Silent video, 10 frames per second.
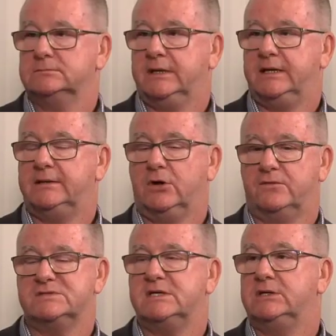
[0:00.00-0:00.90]
and
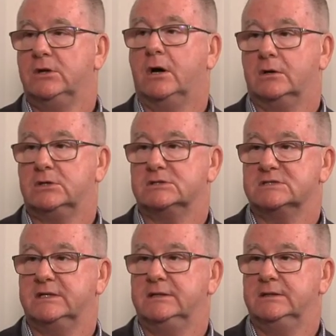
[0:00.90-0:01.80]
obviously are
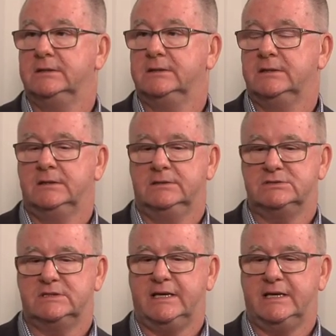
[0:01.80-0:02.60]
costly. To